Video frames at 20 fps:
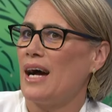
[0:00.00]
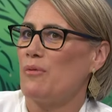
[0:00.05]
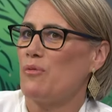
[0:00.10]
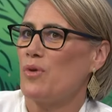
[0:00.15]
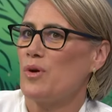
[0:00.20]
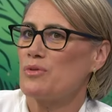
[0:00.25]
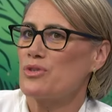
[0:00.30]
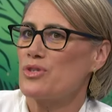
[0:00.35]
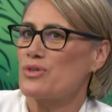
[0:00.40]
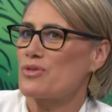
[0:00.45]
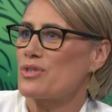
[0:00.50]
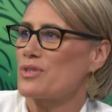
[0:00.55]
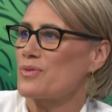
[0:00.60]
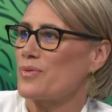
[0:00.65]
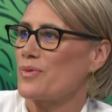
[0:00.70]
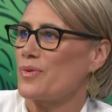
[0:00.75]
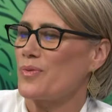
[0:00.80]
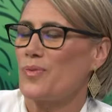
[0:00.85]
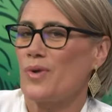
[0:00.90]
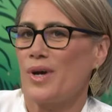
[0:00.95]
um, up, what was your...
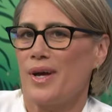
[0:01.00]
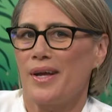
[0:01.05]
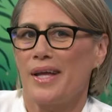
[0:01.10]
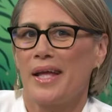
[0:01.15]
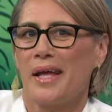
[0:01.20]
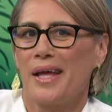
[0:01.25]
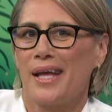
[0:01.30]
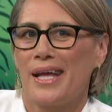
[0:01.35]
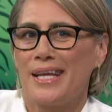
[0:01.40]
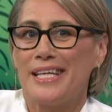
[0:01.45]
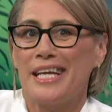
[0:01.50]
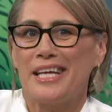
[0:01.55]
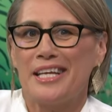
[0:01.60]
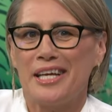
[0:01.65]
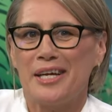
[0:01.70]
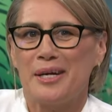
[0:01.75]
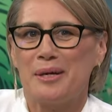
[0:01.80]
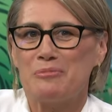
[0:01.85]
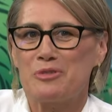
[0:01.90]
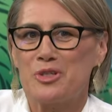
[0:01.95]
How are you? What, yeah,
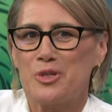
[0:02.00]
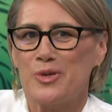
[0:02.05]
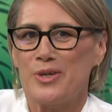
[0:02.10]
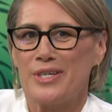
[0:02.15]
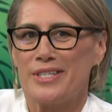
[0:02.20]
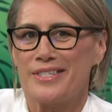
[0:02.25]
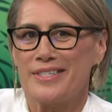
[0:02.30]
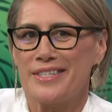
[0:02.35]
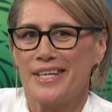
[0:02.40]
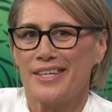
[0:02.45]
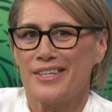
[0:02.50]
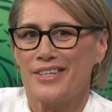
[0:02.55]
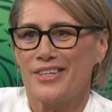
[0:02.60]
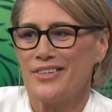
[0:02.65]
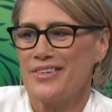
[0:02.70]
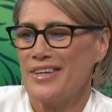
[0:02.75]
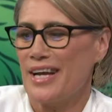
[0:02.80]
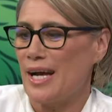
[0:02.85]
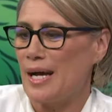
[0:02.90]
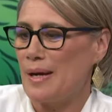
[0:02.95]
yeah, I'm choice, thank
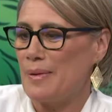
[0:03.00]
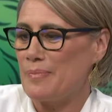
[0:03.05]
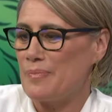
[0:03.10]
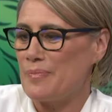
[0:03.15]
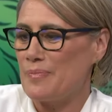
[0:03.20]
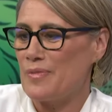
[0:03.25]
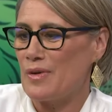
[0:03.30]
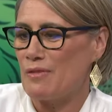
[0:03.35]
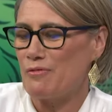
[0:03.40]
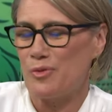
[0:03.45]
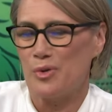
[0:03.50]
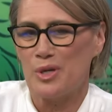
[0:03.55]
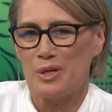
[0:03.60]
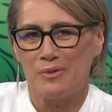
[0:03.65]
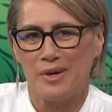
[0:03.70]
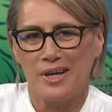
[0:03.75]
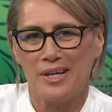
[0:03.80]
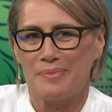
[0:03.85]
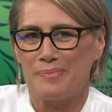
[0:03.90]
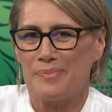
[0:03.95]
you. Um,
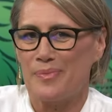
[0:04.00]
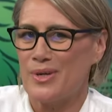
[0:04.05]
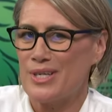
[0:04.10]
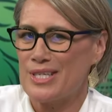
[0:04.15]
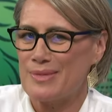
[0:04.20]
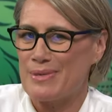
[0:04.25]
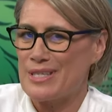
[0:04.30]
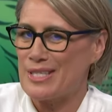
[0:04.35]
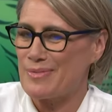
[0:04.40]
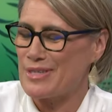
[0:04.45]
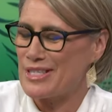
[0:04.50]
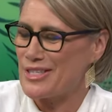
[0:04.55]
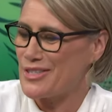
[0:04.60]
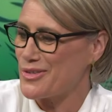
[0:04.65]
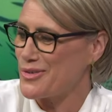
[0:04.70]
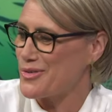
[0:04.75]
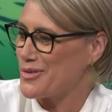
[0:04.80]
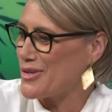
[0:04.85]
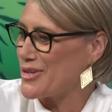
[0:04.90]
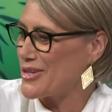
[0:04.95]
41, body must be
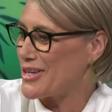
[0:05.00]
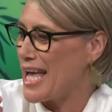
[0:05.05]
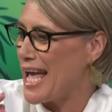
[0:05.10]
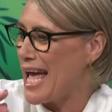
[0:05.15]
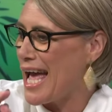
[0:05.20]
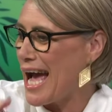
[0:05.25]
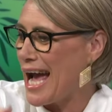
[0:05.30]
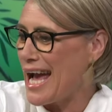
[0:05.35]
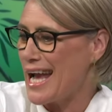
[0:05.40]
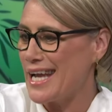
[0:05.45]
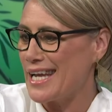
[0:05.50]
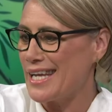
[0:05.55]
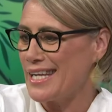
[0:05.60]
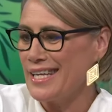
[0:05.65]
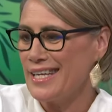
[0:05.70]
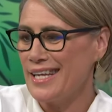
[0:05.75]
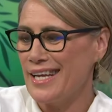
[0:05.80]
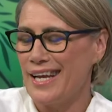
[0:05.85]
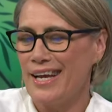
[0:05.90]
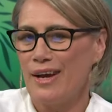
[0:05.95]
still good.
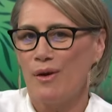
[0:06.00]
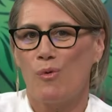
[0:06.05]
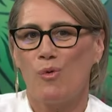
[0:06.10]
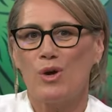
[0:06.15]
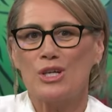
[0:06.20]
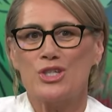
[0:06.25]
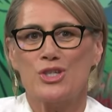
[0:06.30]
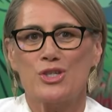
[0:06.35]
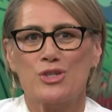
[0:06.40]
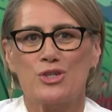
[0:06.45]
Hey, oh, what's